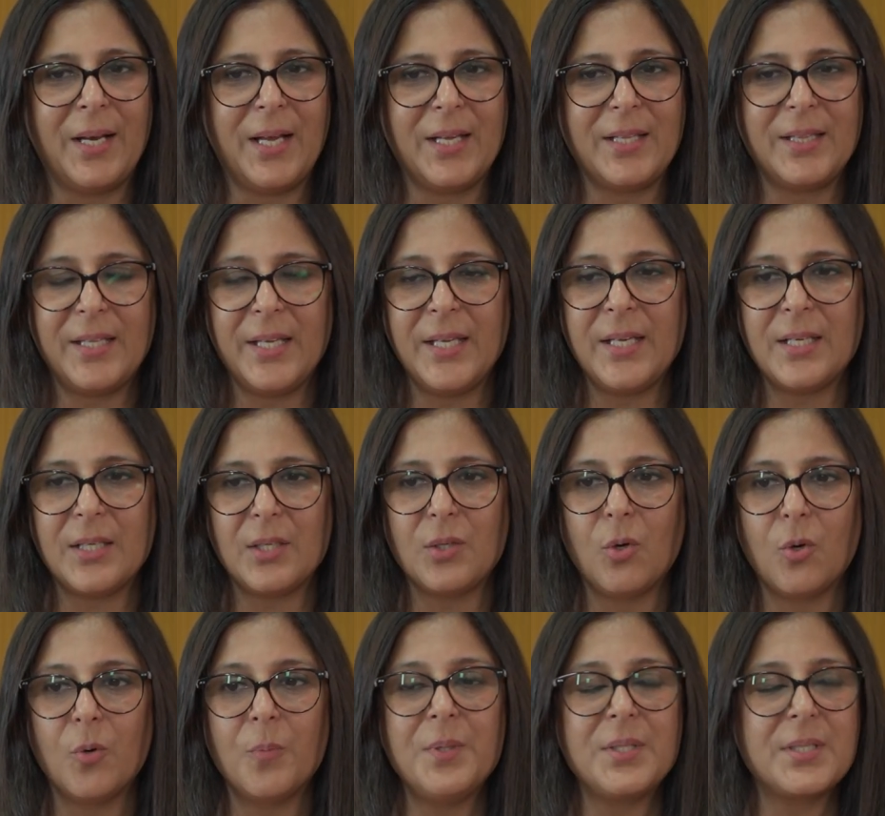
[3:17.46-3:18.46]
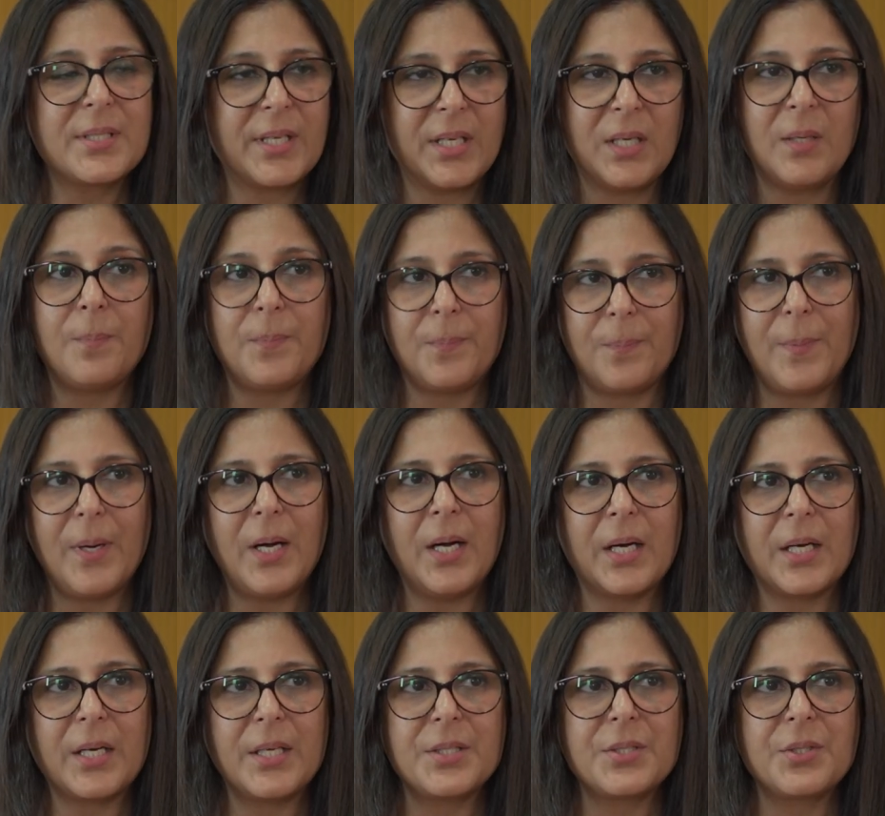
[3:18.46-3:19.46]
I think Global Skill
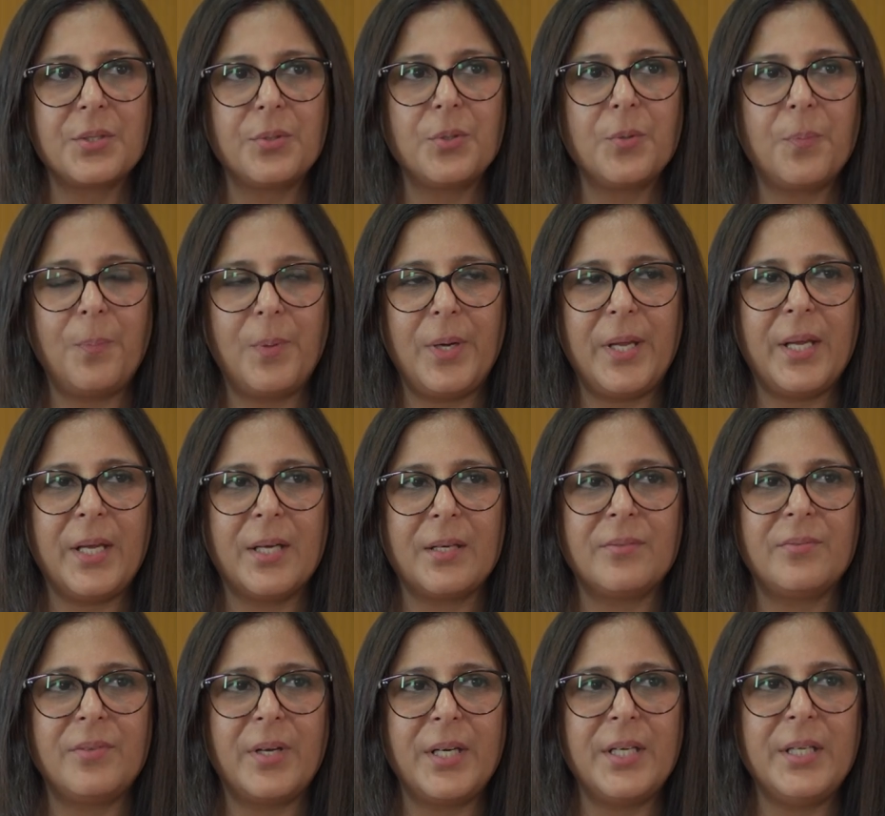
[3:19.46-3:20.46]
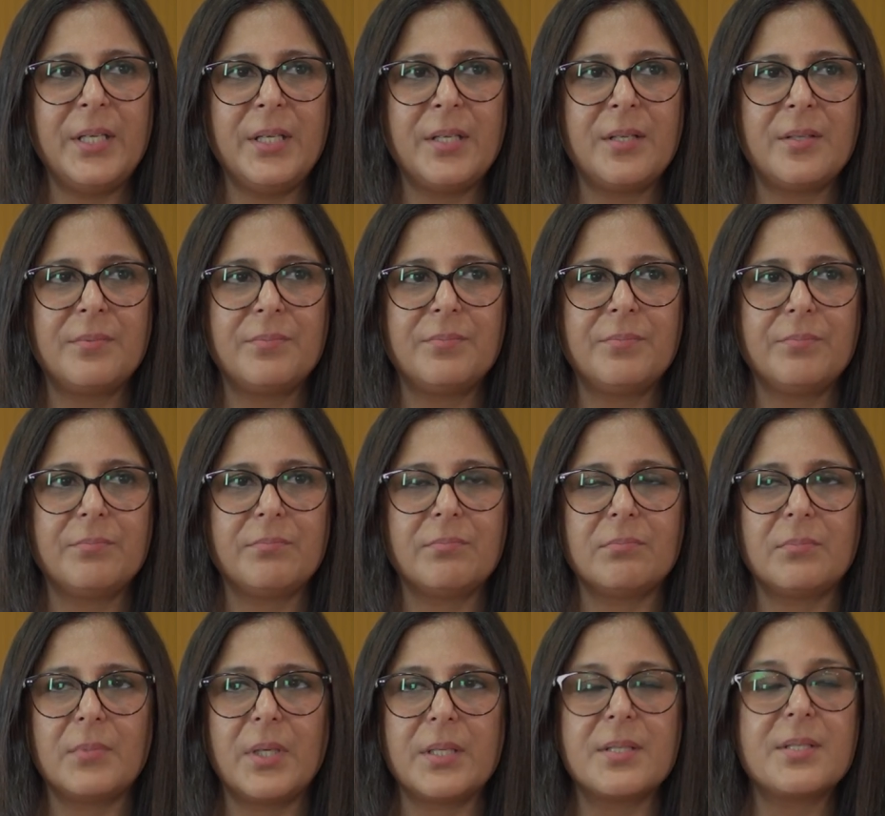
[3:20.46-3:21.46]
Park is going to play a very
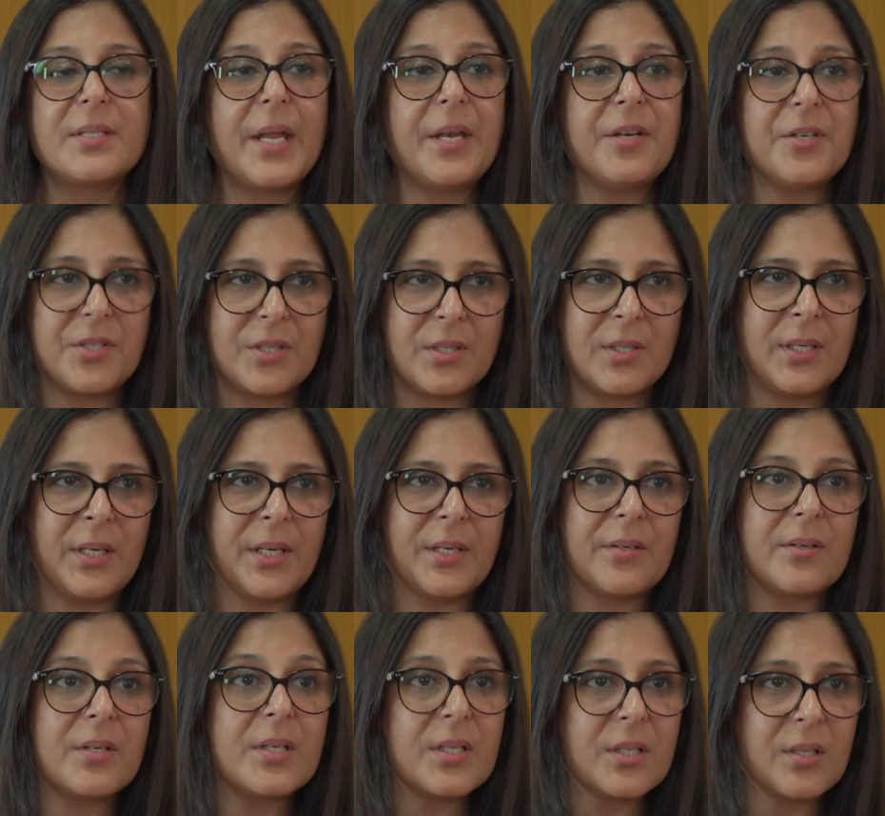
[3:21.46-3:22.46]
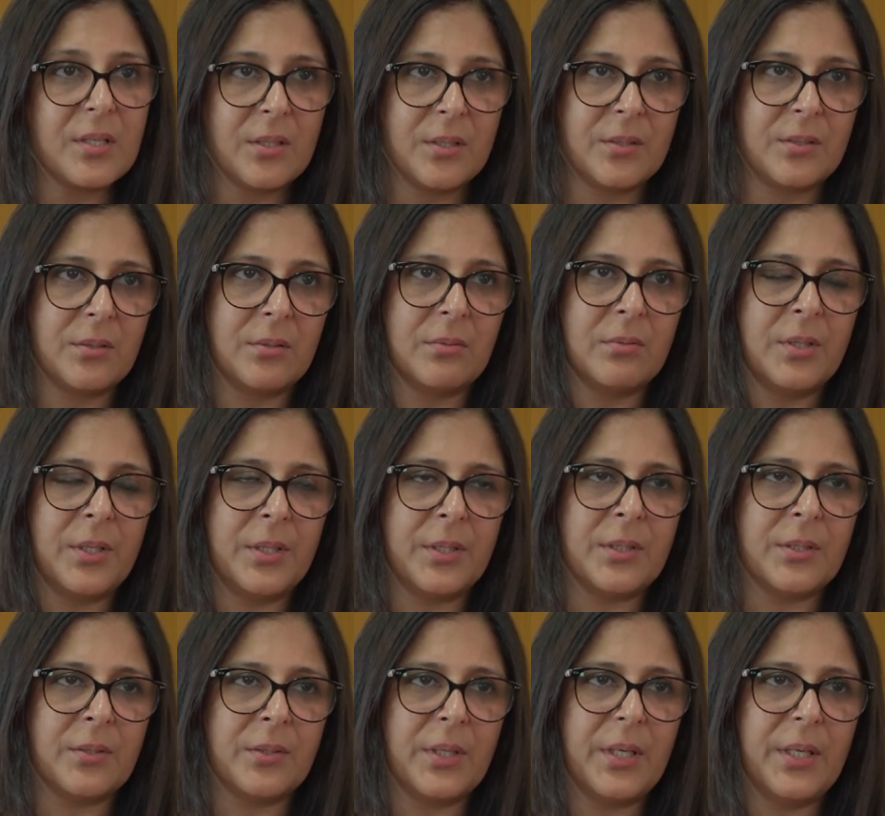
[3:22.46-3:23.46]
essential and critical role,
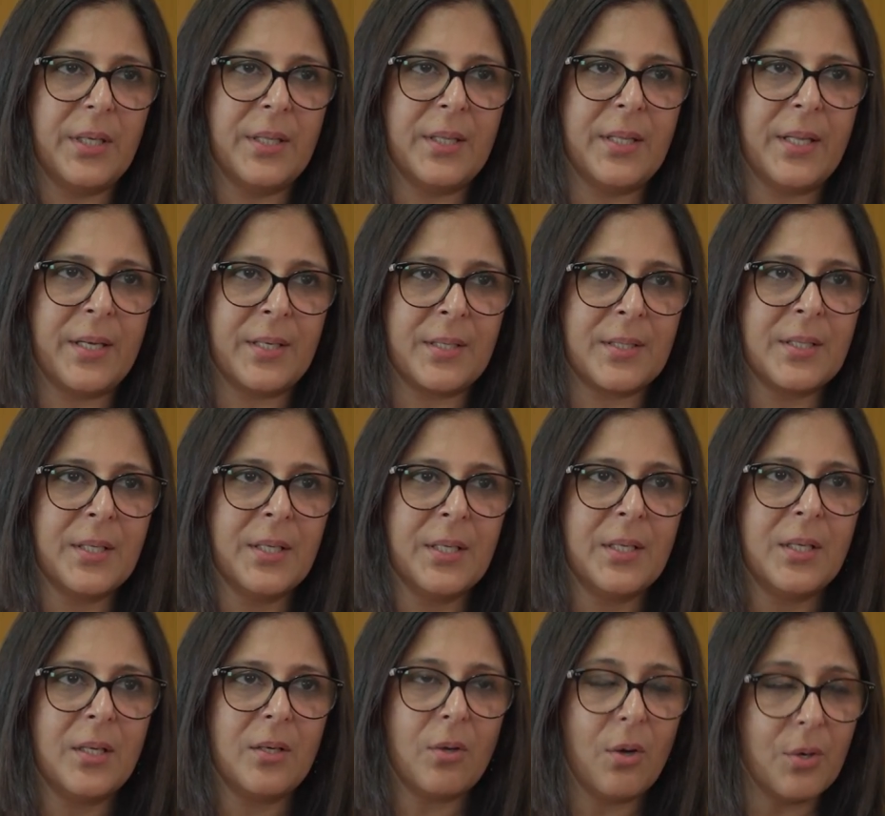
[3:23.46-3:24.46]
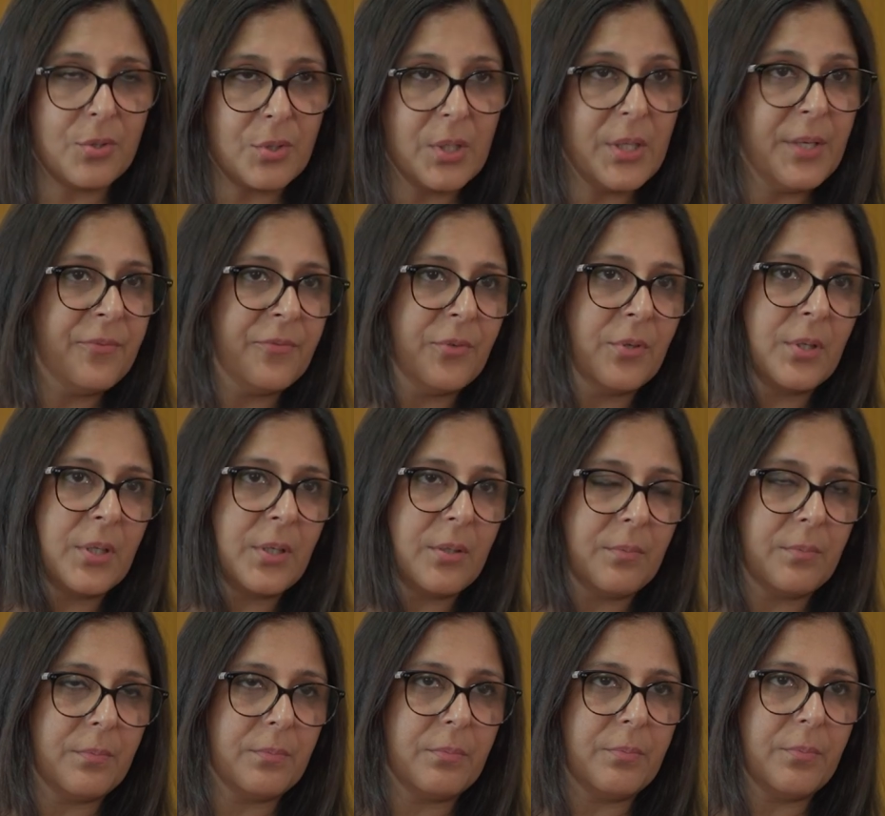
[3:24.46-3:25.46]
in that, not only for
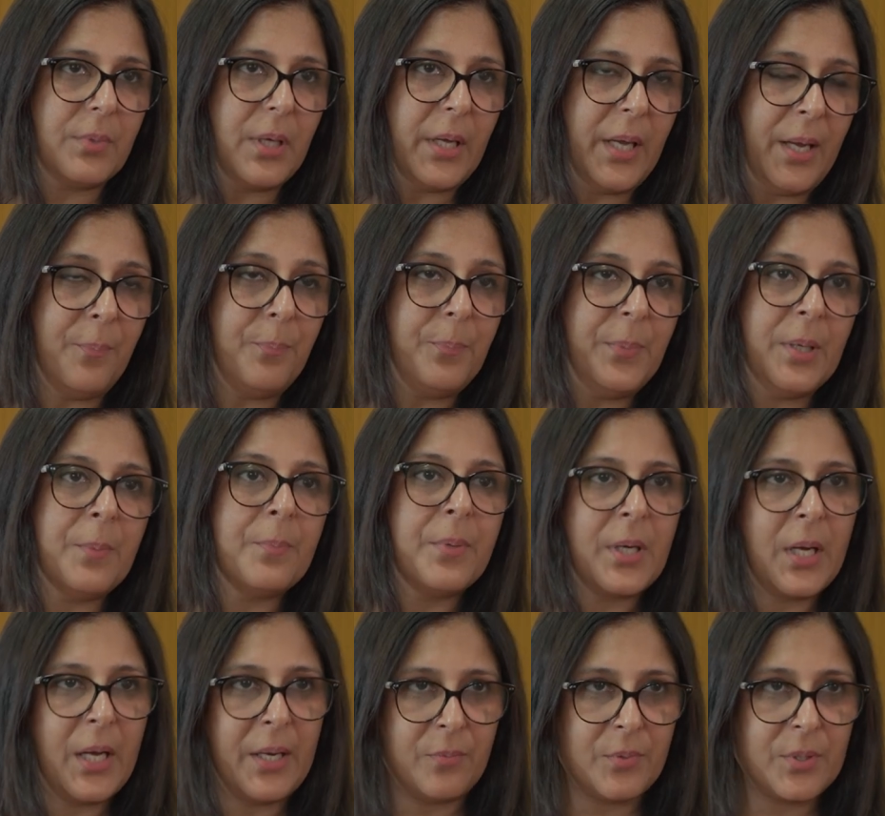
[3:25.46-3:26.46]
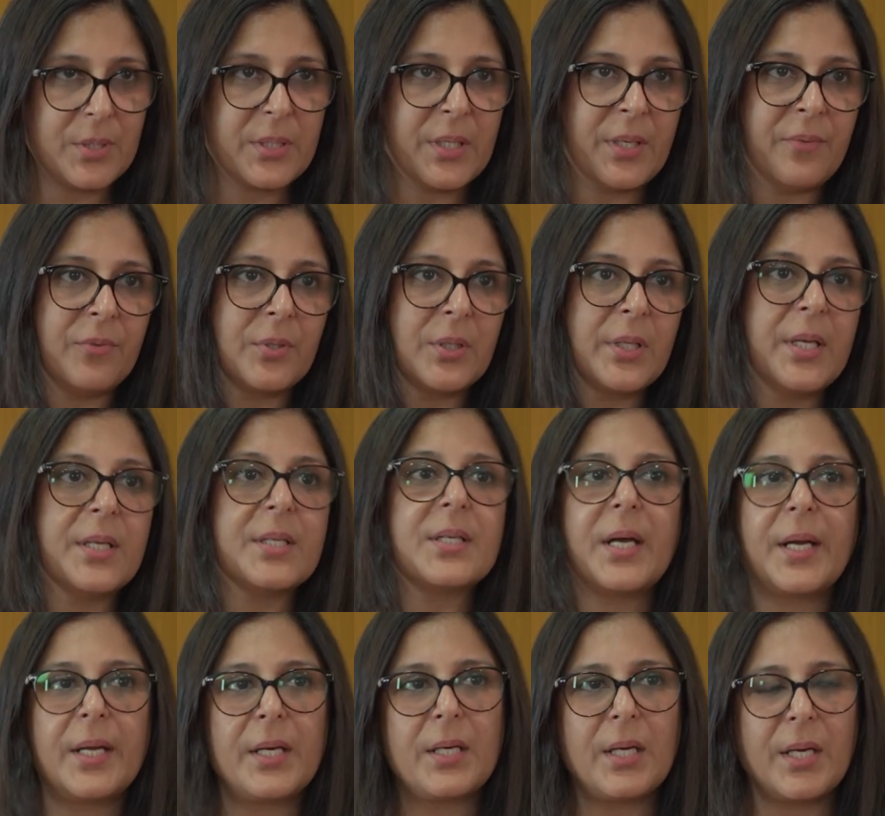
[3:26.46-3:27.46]
MP, but I would say for the
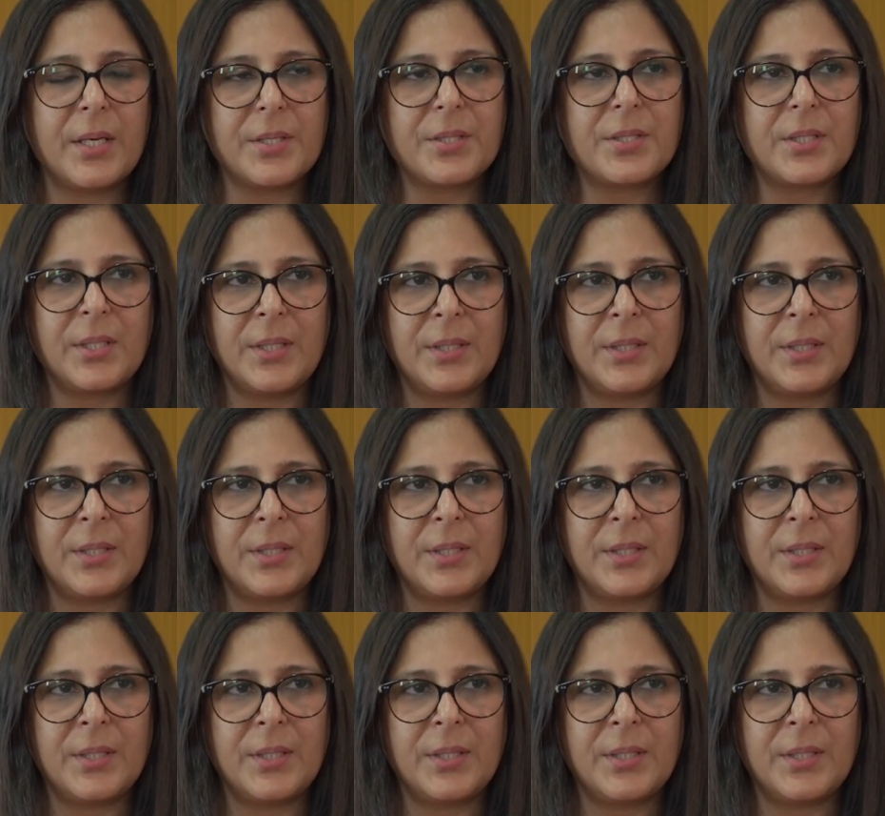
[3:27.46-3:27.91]
entire country.